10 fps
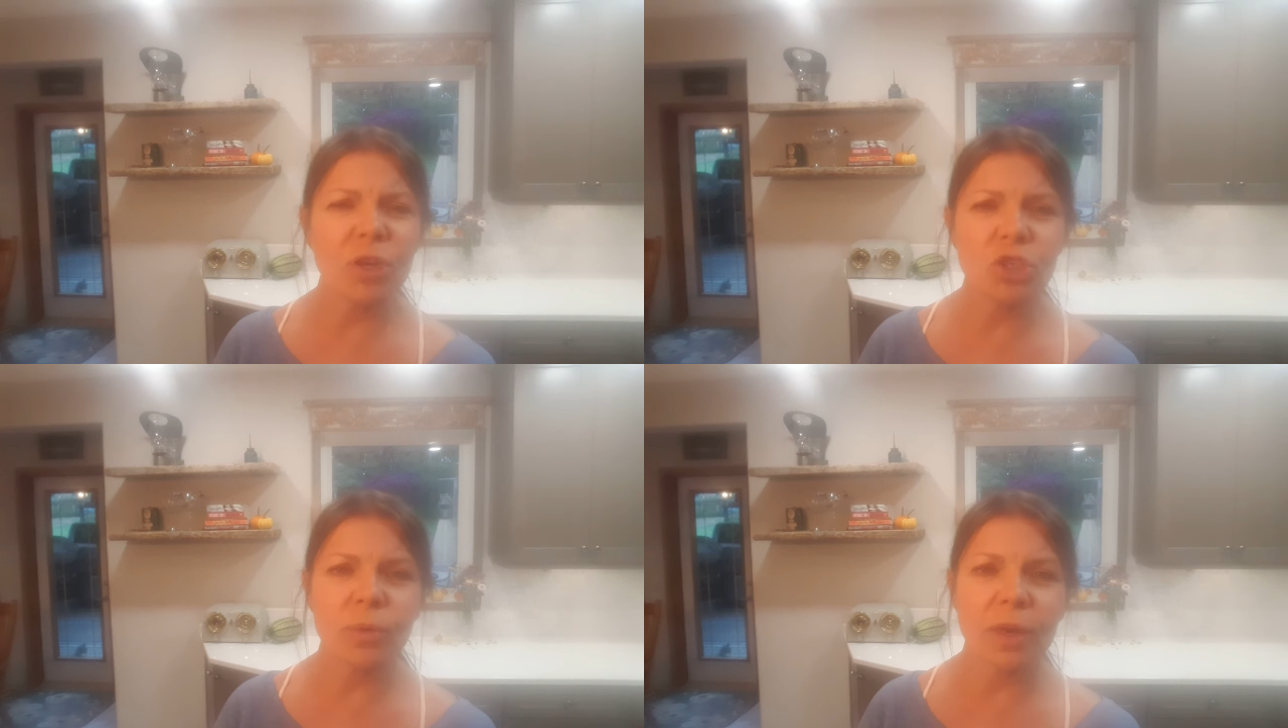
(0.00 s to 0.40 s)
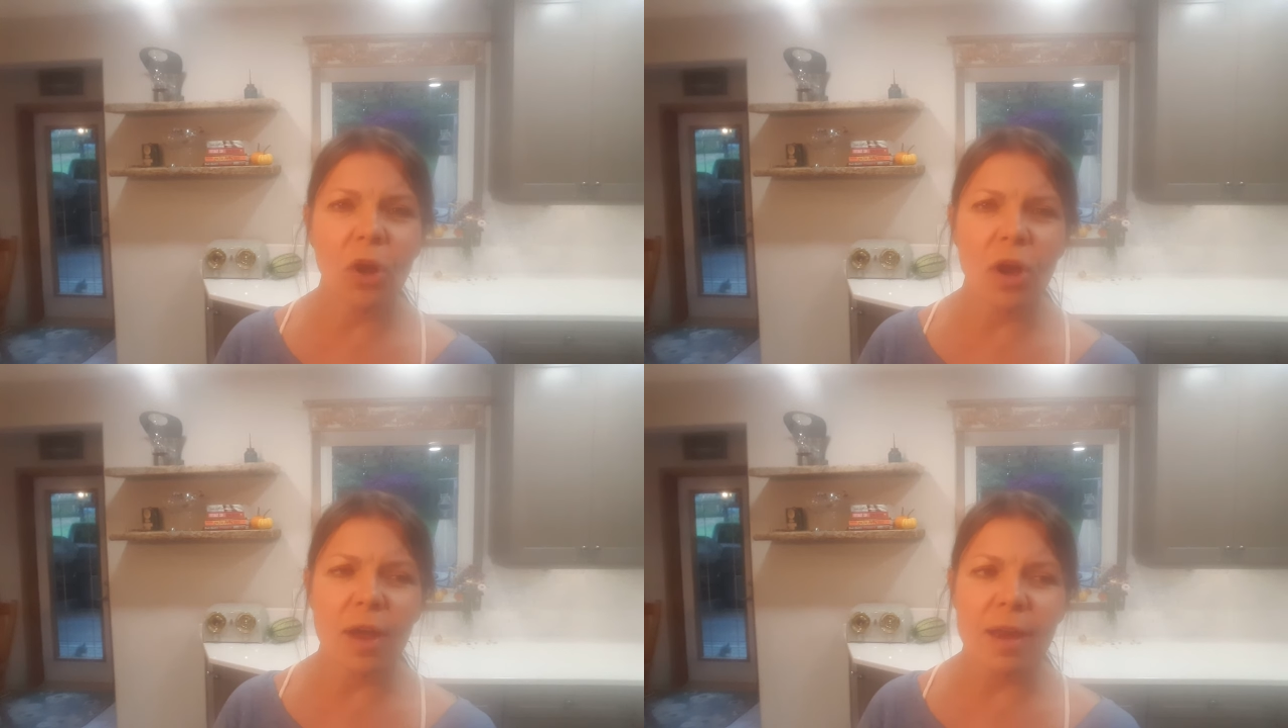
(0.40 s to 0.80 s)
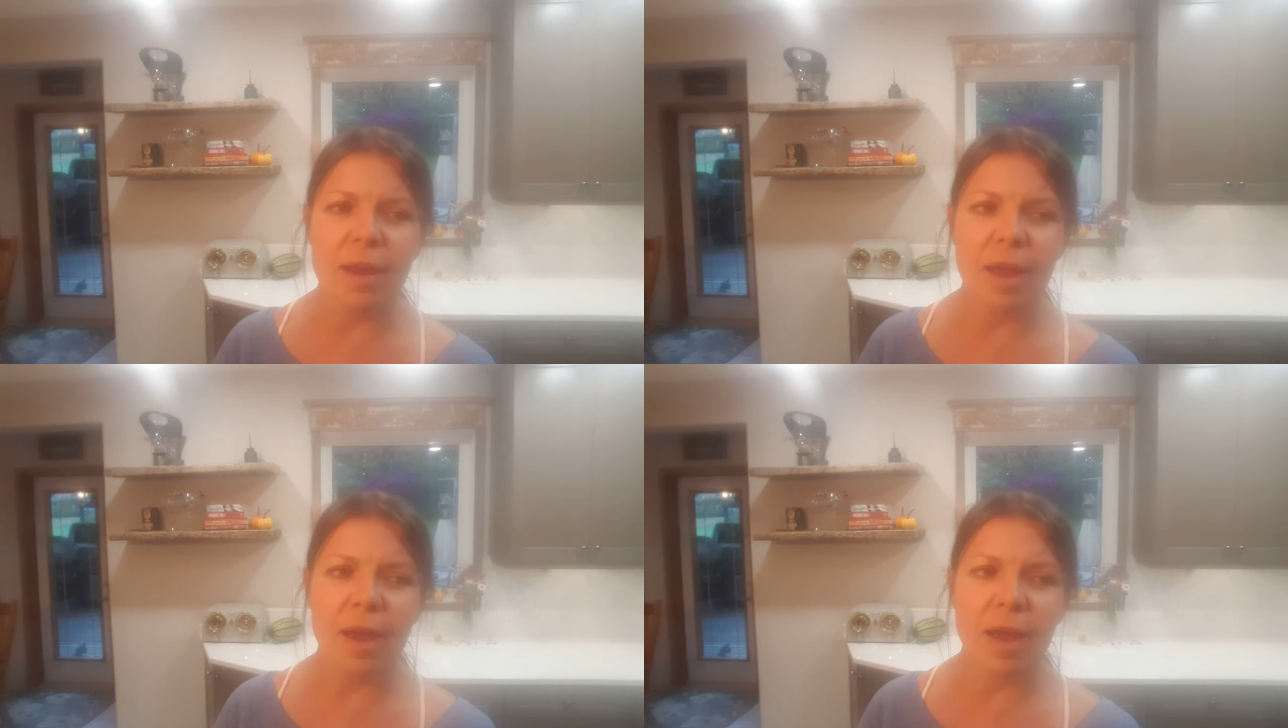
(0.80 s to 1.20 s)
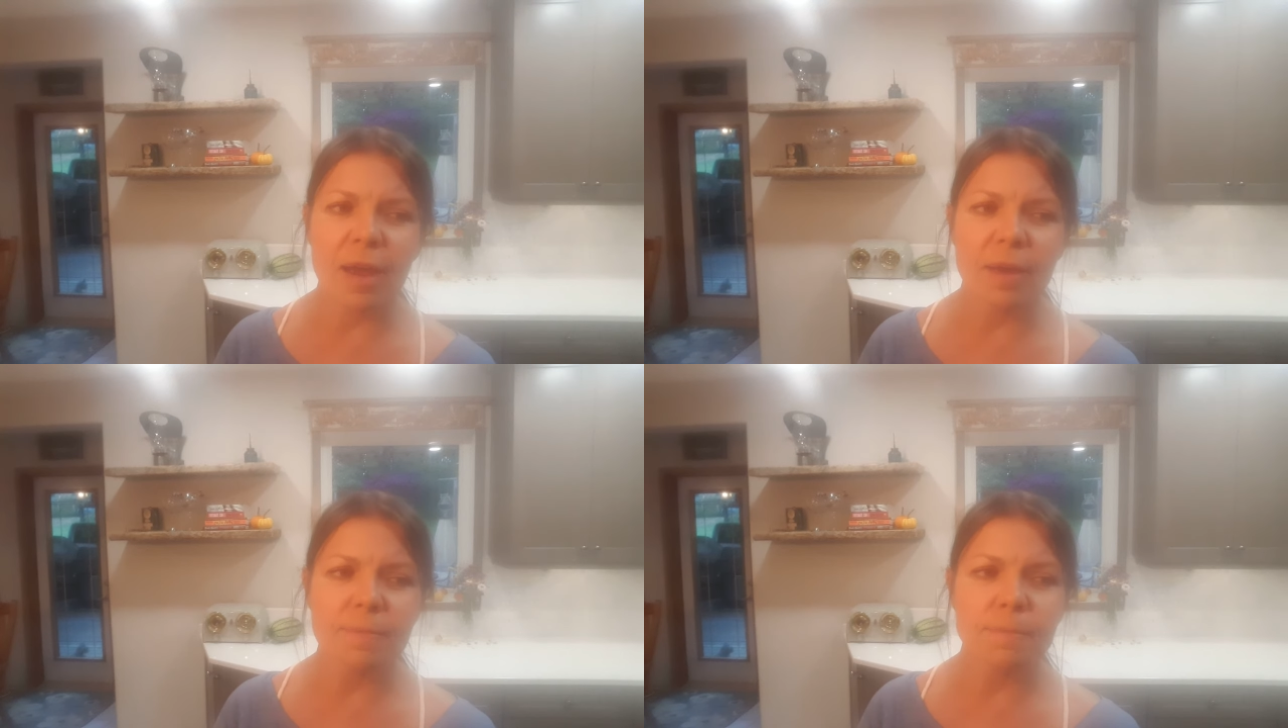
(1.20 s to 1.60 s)
going to do it on
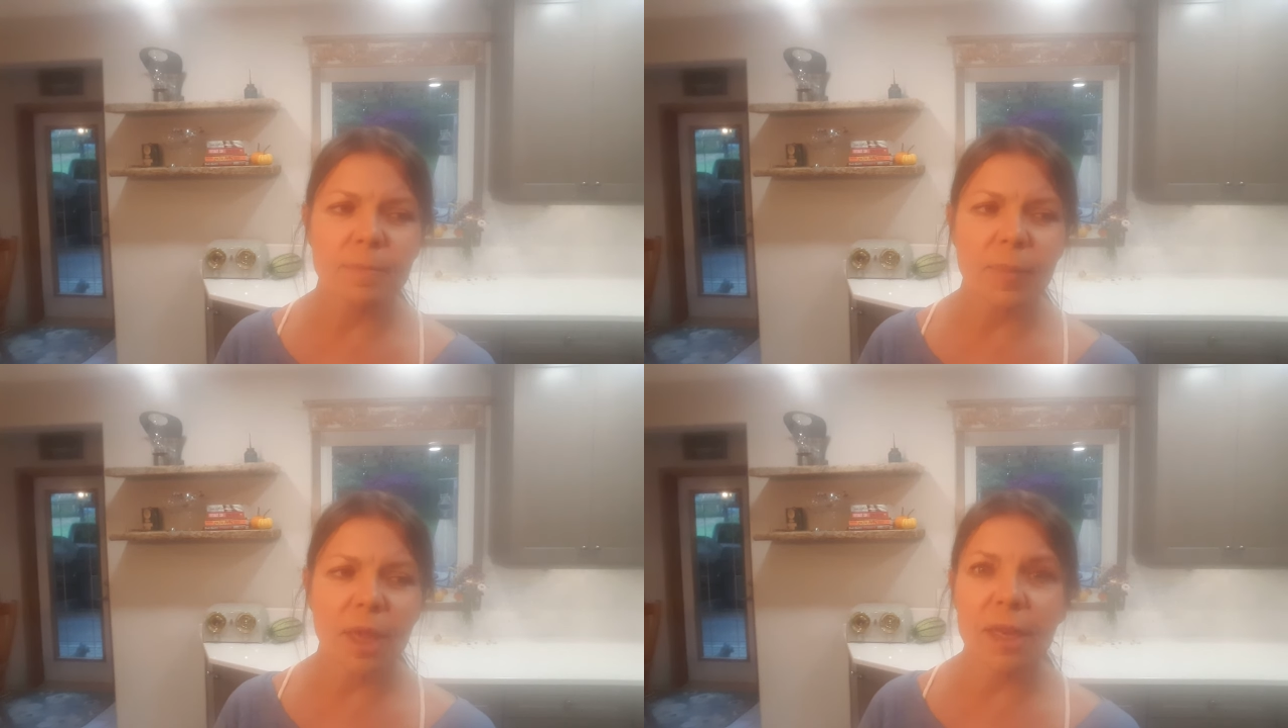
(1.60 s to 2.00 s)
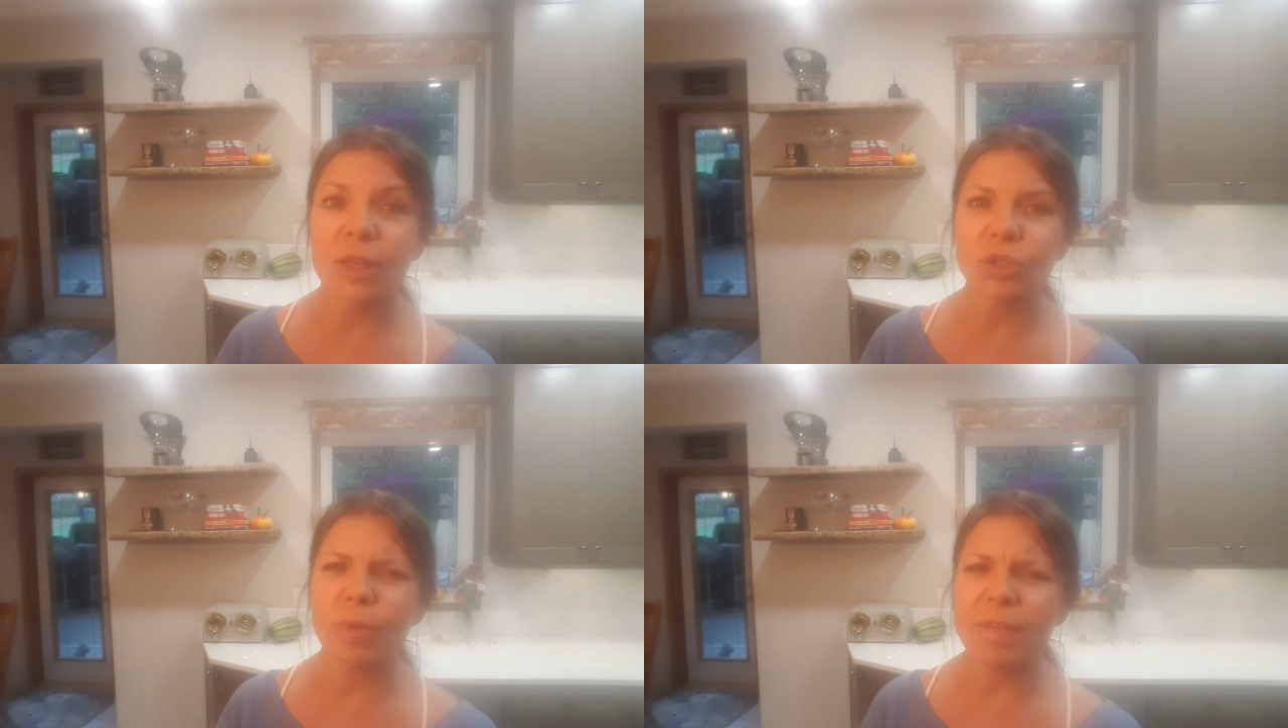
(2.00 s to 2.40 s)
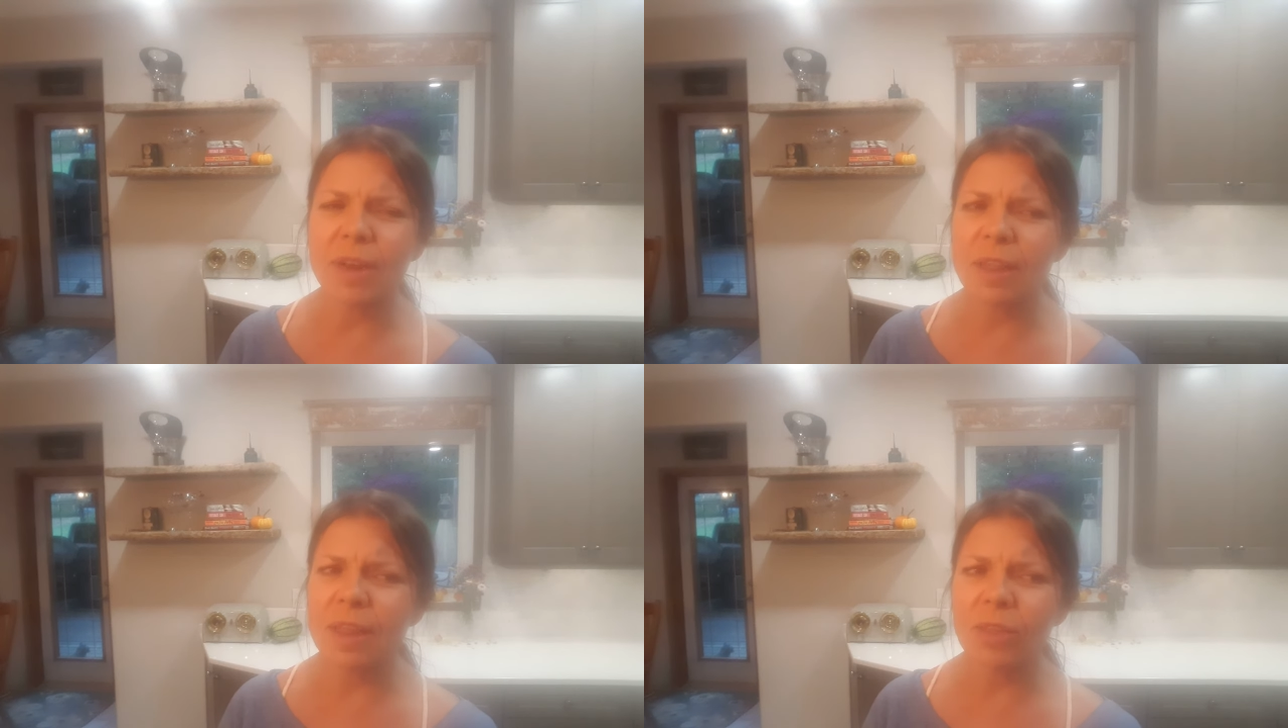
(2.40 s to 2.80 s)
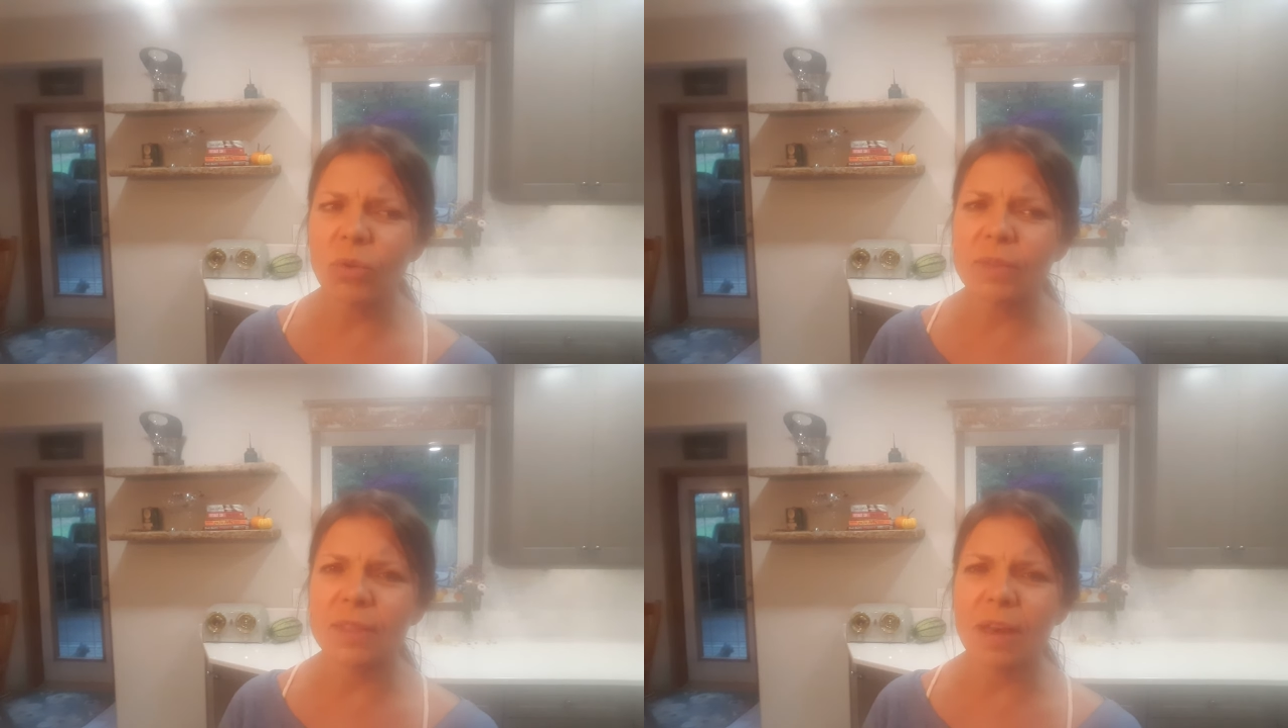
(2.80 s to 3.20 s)
an English muffin, I think, though,
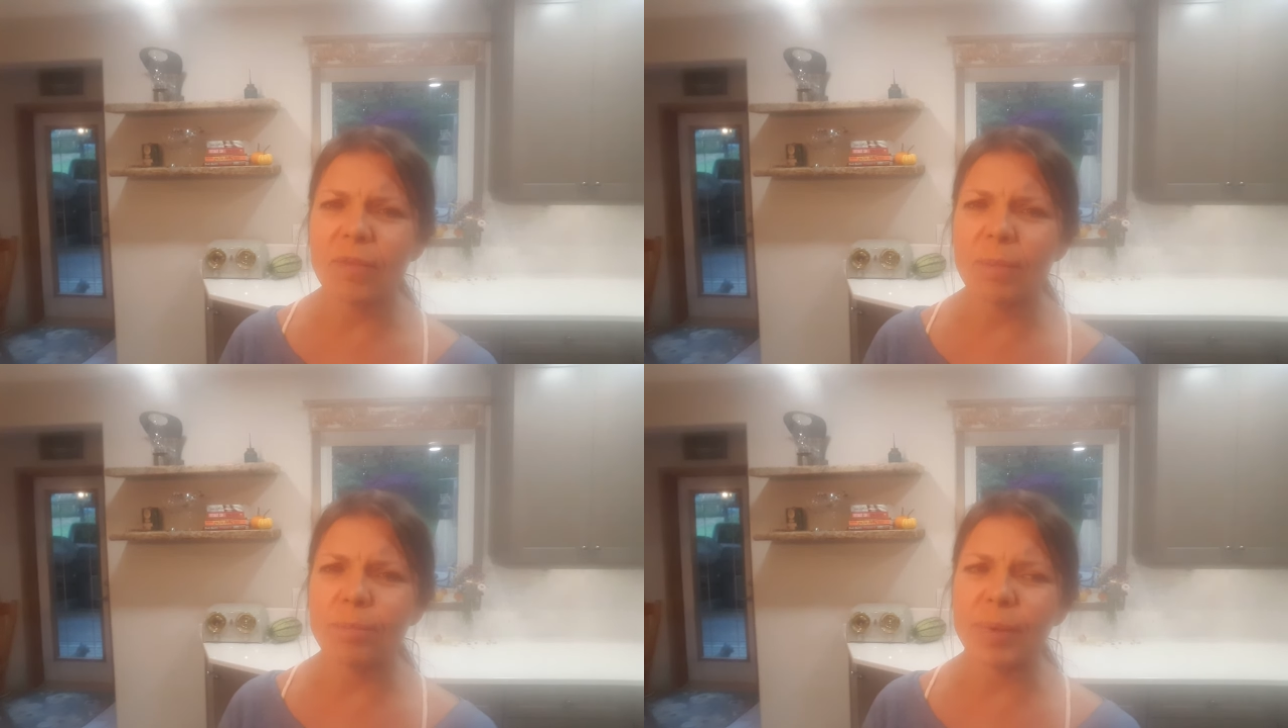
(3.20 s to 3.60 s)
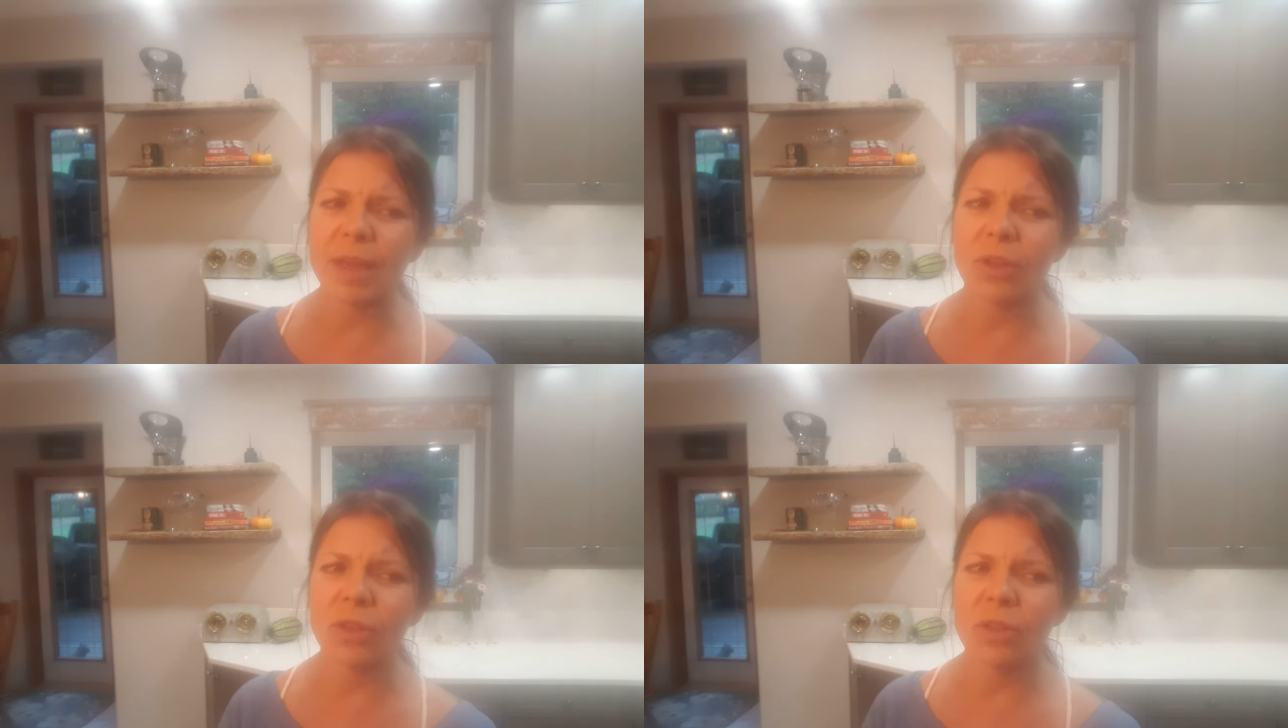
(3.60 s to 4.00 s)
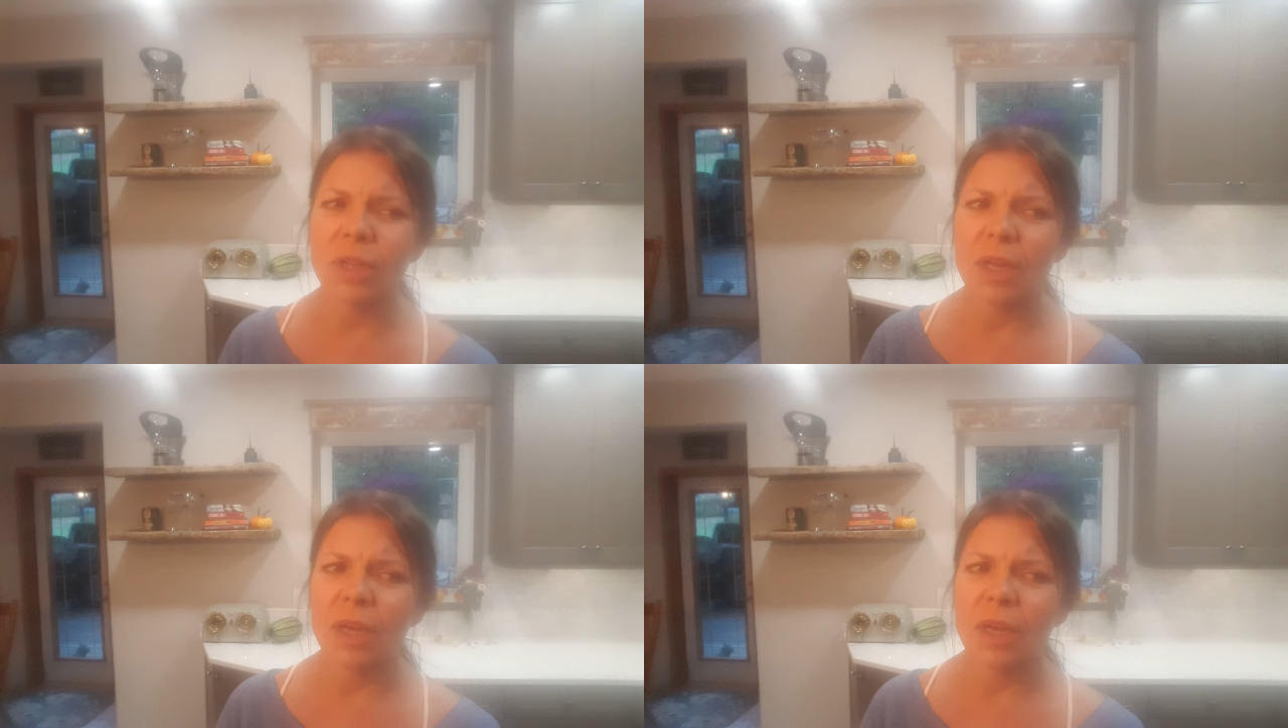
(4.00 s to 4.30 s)
instead of a bagel.